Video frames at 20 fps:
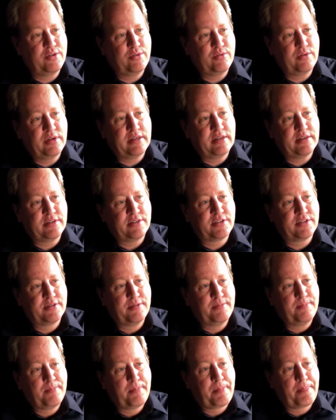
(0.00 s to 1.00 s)
to is
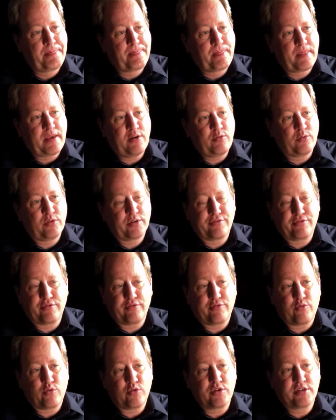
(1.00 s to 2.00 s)
I worked for
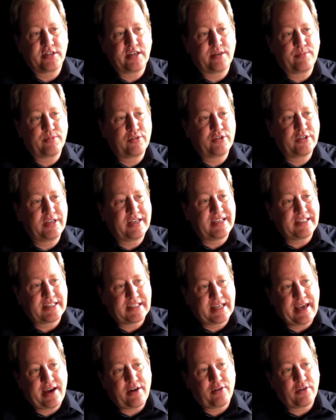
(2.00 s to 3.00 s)
4 summers at a
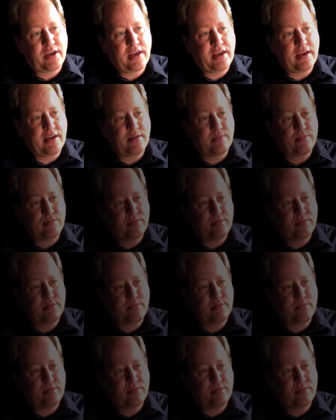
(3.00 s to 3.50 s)
scout camp,